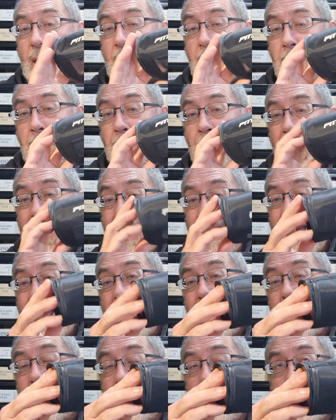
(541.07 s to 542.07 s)
a
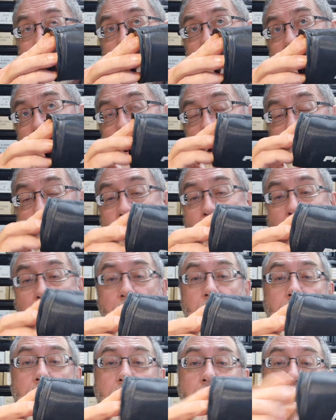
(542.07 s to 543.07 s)
pair in a
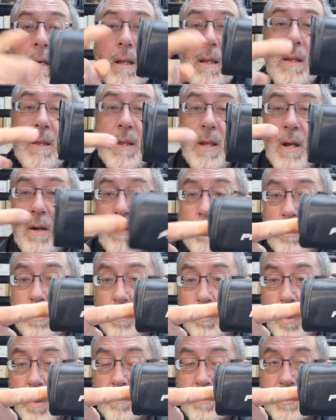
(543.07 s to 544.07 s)
packet. They're on
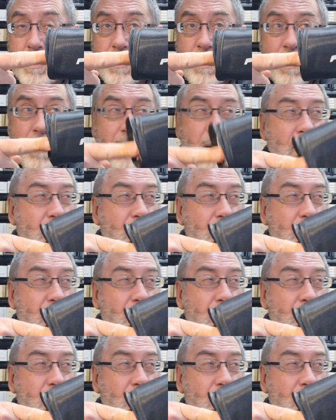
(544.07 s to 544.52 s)
the website.